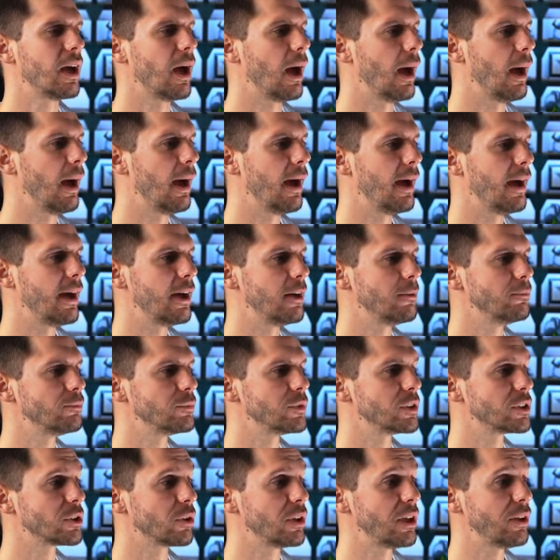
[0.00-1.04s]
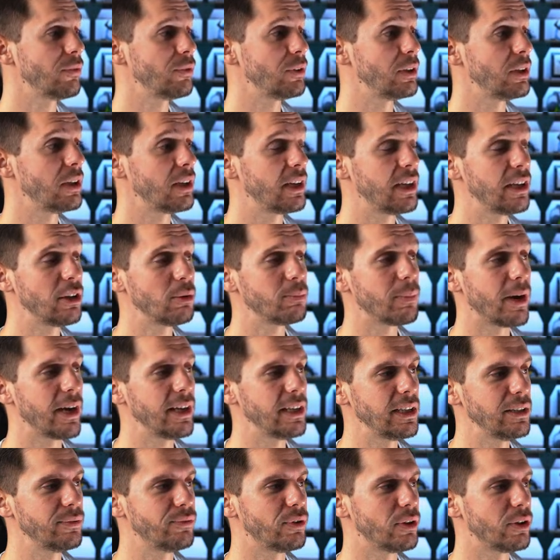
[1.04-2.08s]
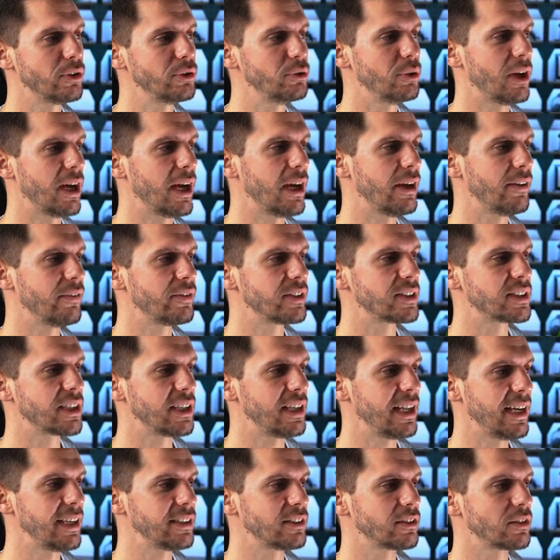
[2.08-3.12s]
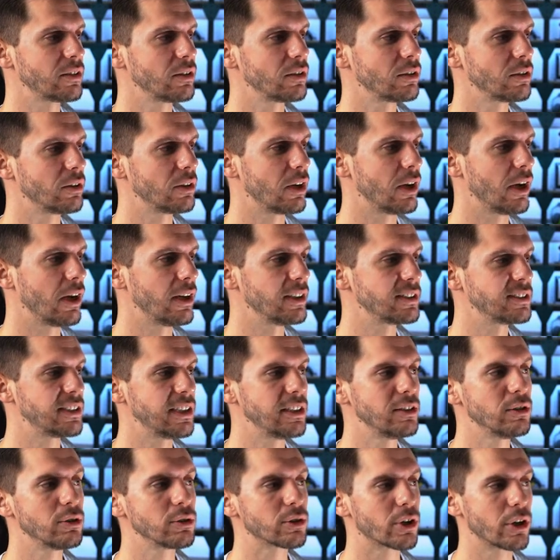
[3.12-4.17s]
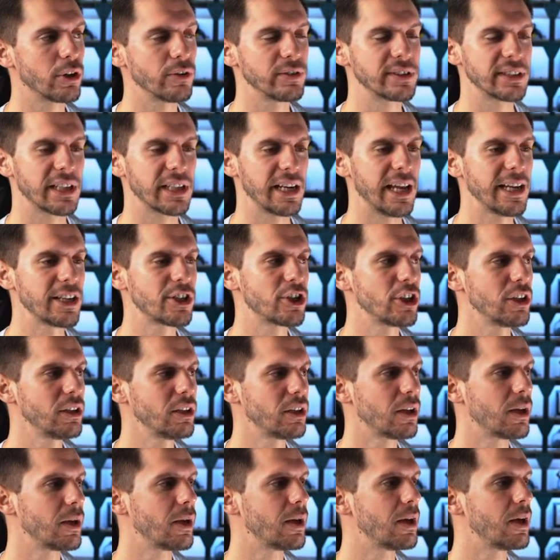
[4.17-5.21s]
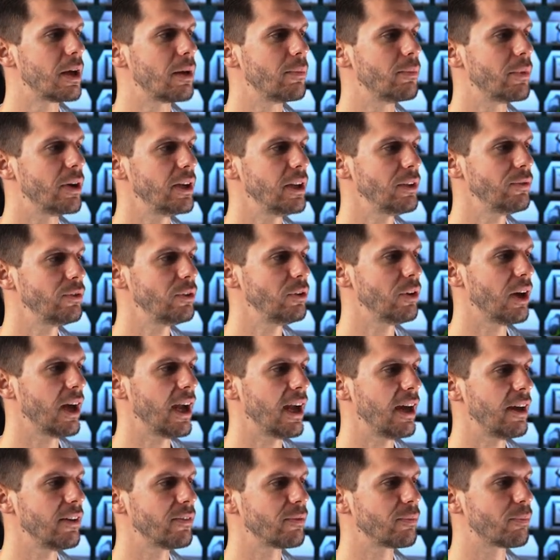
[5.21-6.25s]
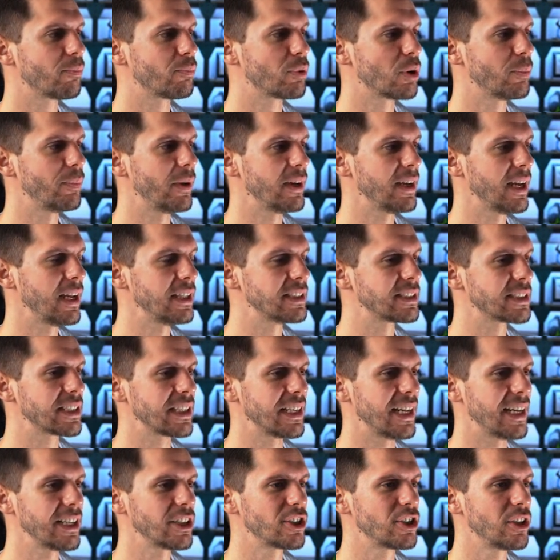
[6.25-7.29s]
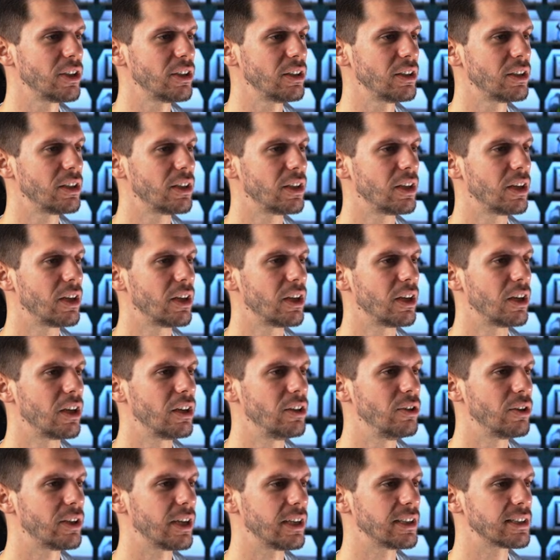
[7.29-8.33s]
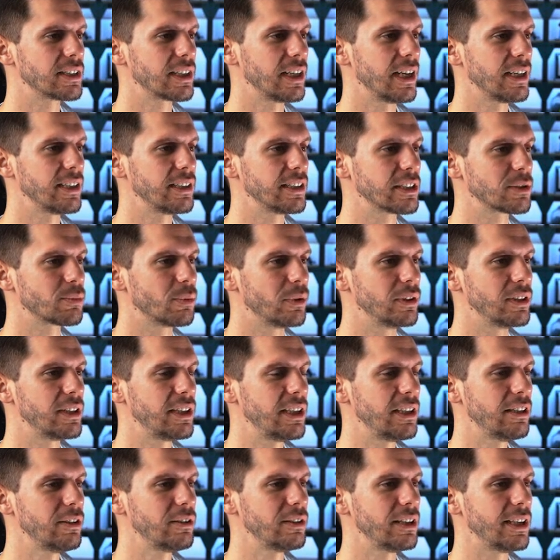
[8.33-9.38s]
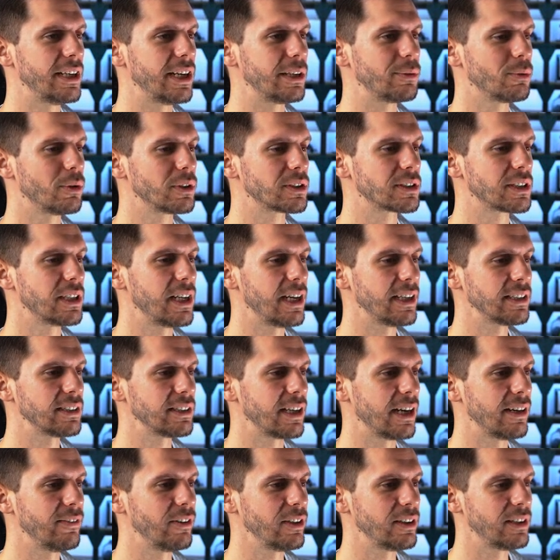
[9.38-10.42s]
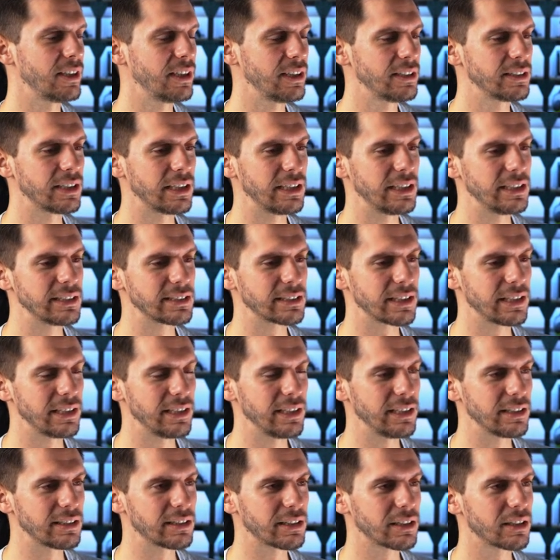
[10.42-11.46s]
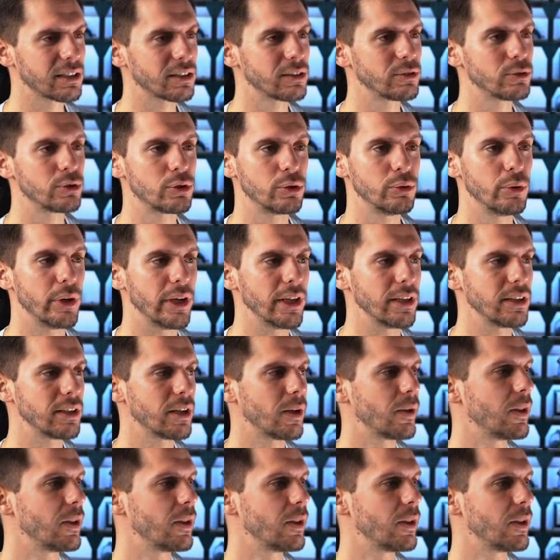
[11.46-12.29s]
Um, so if here by default you have select uh, single curve selection, but if you have propagate selection, you can select this one here and it will select everything that is linked to it.